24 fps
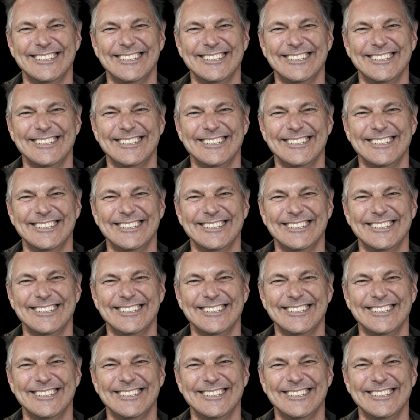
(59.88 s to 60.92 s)

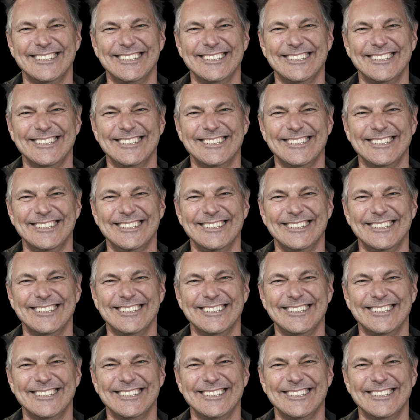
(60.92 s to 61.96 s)

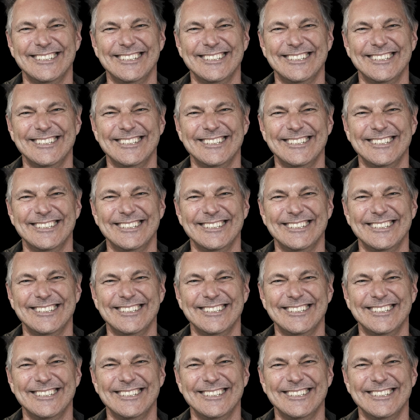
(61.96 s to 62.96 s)
[no speech]